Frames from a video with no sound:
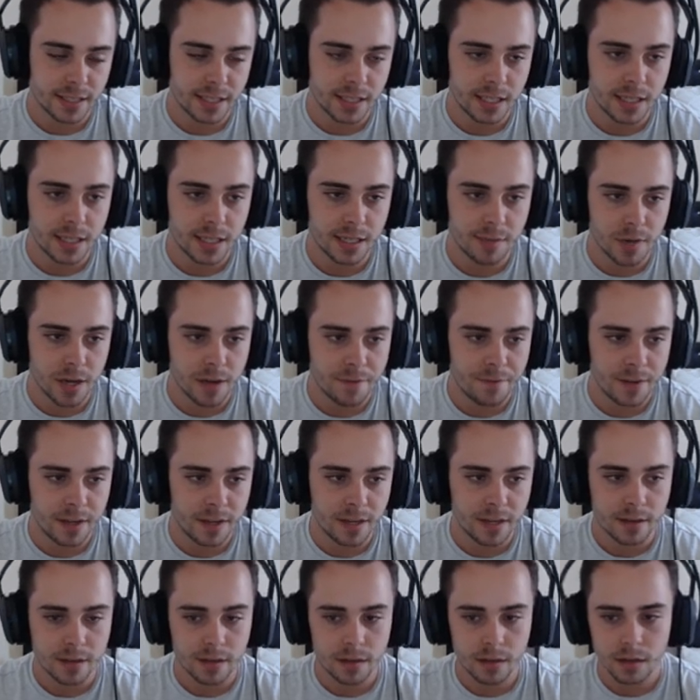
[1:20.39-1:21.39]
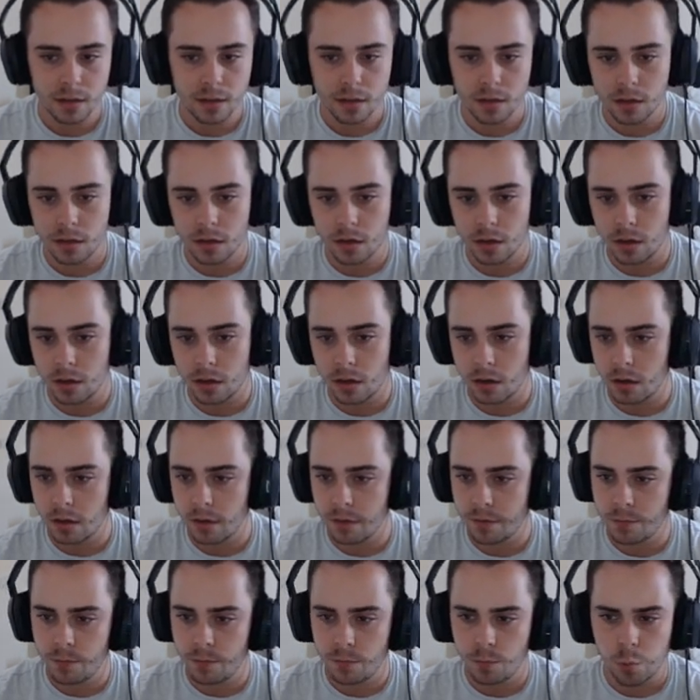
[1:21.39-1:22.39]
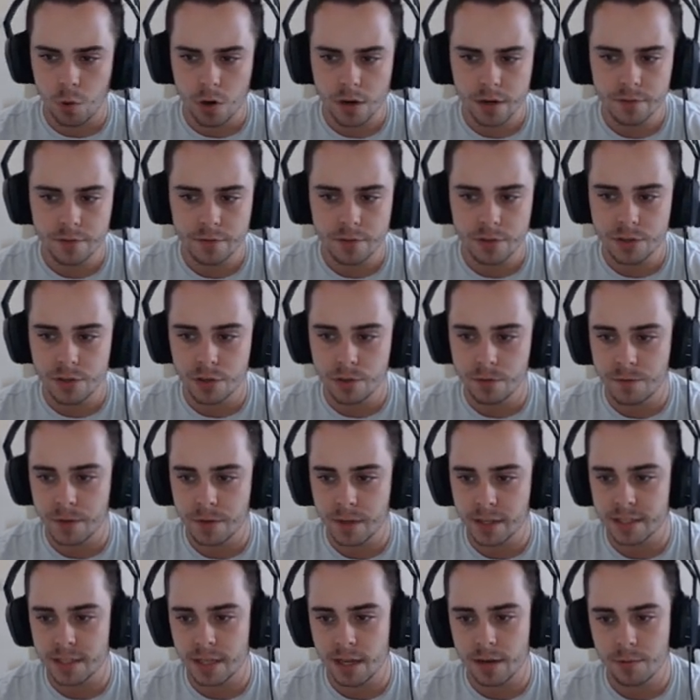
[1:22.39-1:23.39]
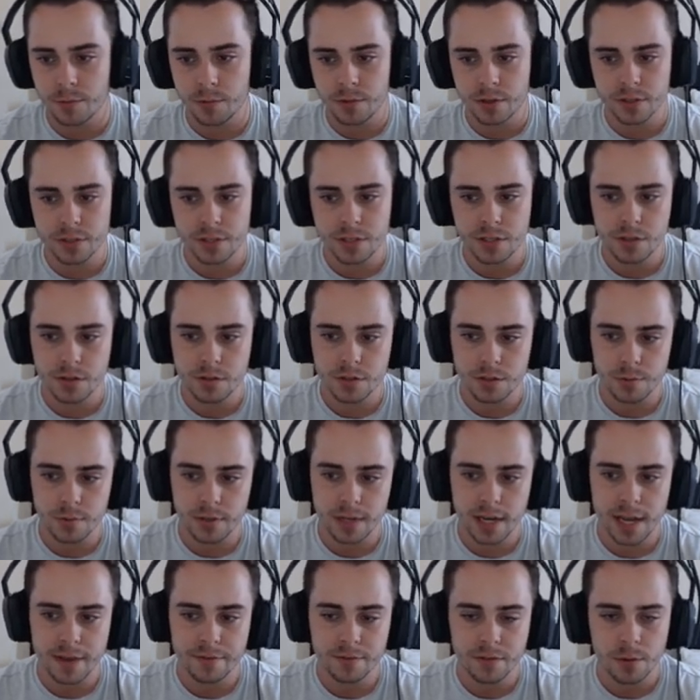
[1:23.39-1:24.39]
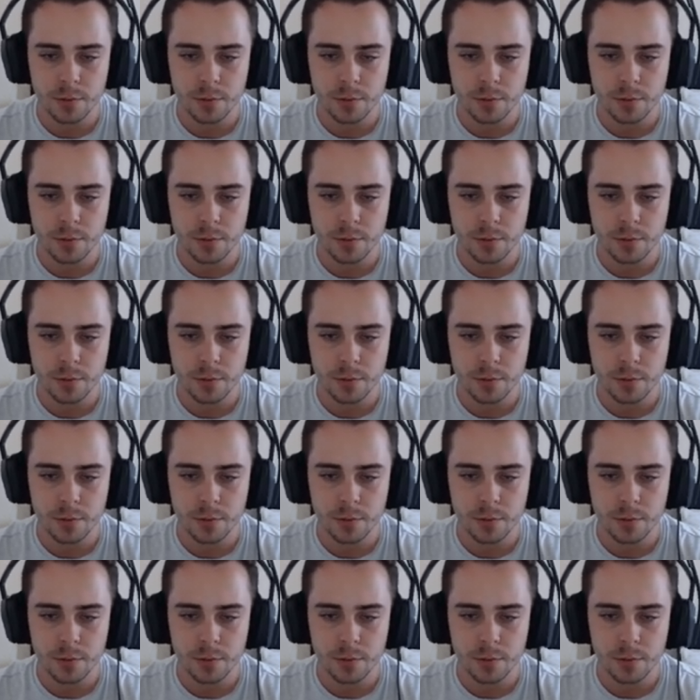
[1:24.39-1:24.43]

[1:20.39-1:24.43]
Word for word: Um, I think one of the two things that I wanted to use were left.